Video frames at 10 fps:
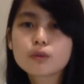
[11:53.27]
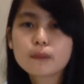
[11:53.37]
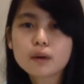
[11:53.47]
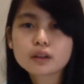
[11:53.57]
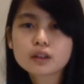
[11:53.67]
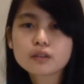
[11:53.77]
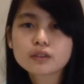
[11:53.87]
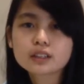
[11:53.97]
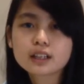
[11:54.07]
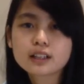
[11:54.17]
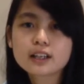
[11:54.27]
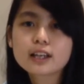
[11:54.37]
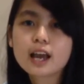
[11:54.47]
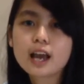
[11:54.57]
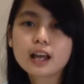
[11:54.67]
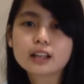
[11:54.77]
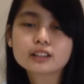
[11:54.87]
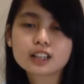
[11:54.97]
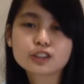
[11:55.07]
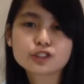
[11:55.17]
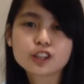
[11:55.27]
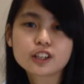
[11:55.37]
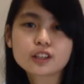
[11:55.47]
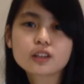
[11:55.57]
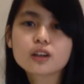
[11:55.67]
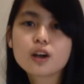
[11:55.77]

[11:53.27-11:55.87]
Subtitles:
rainwater recycling, and sun shading.